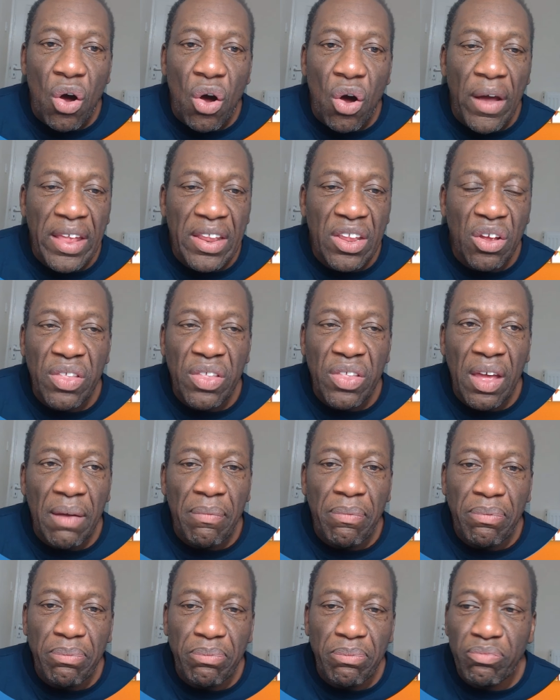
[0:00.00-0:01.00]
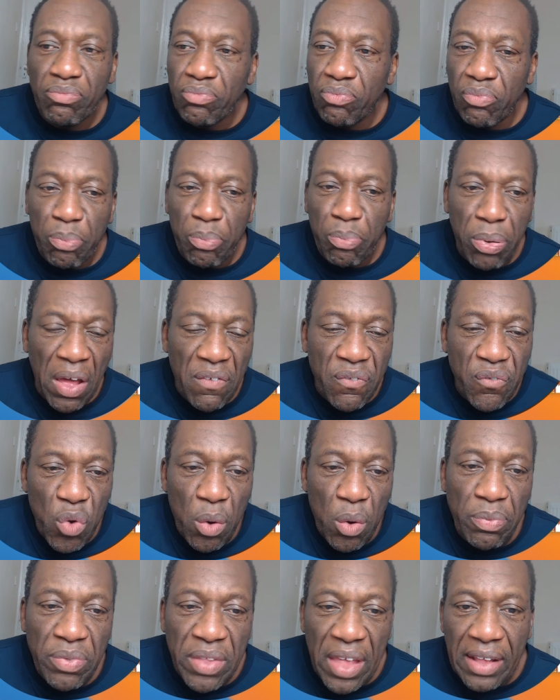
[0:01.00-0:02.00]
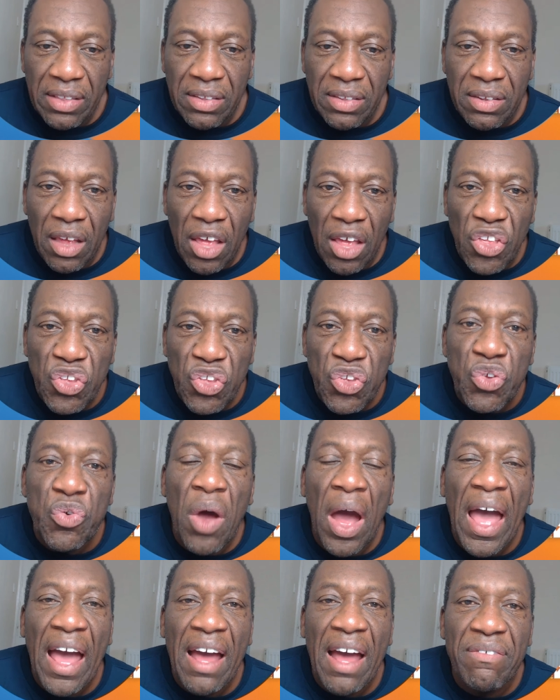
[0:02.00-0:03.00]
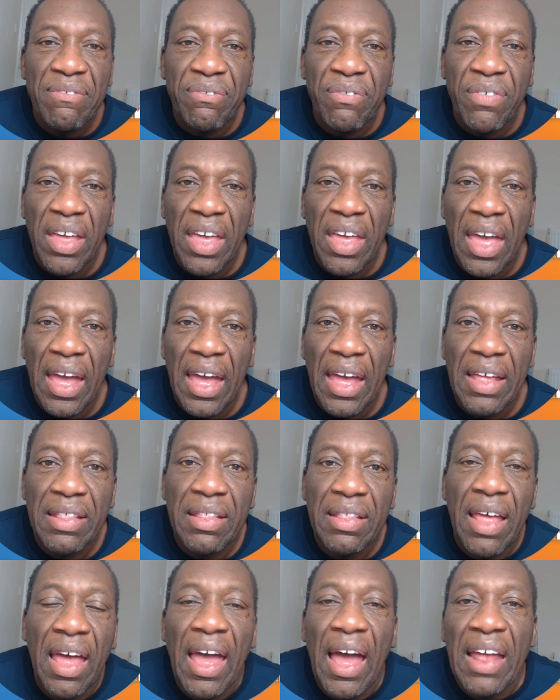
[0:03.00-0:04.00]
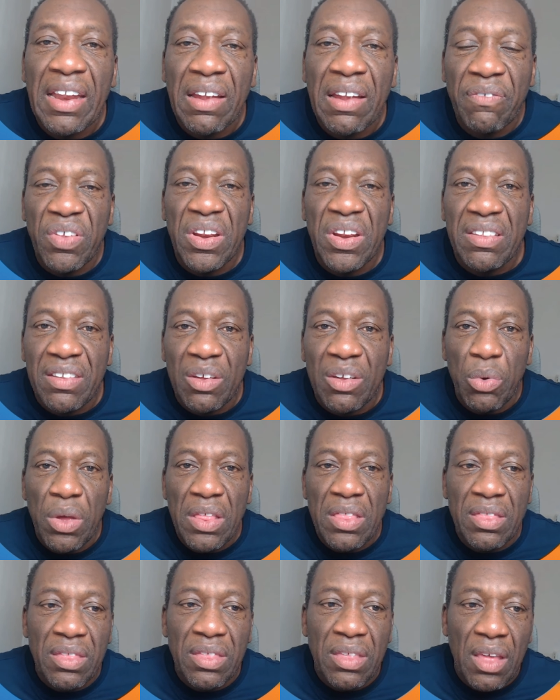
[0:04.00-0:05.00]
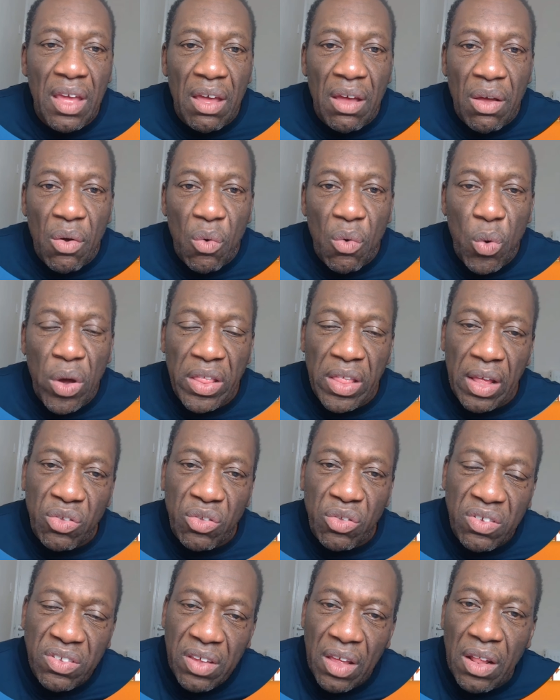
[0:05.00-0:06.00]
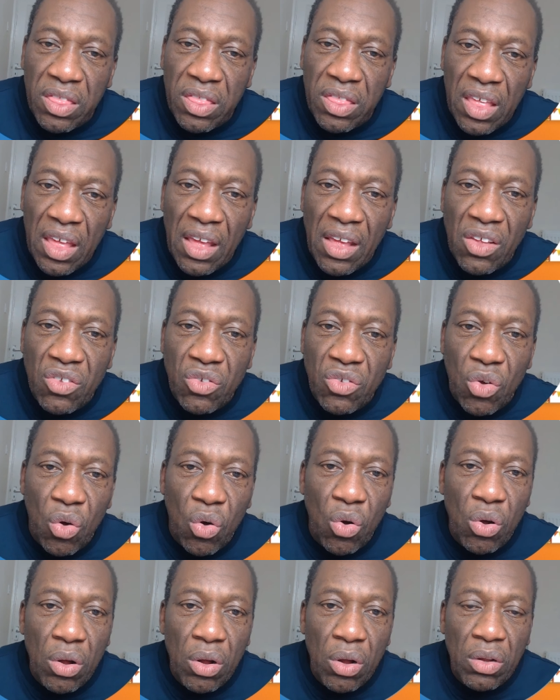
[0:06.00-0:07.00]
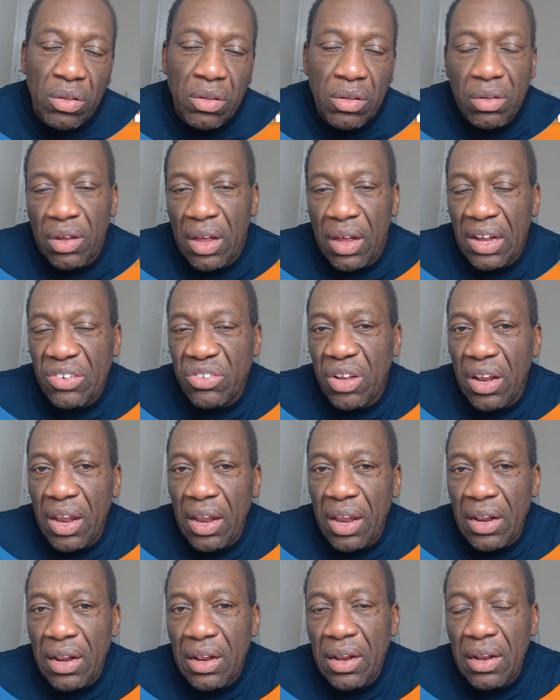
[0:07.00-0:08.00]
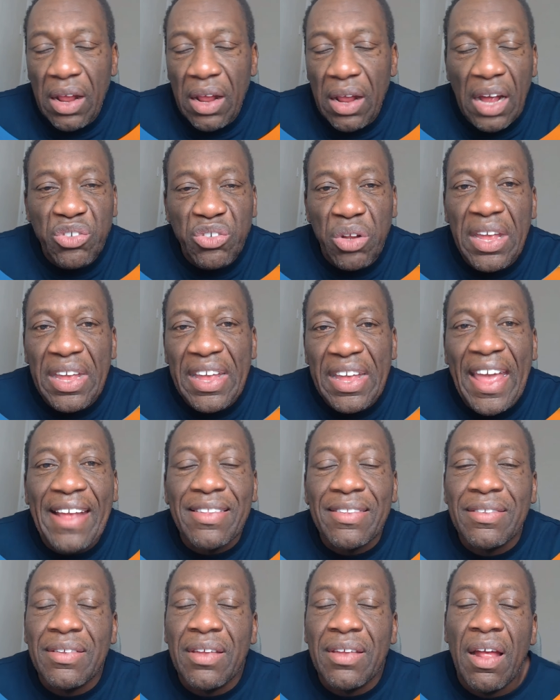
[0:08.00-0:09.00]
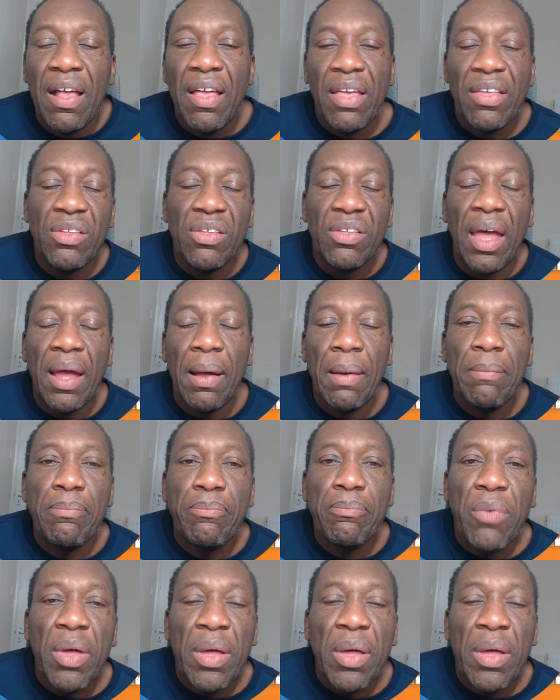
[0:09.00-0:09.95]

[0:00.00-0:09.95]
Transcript: or any other platform that you have an affinity with, whether to sell things or to actually get a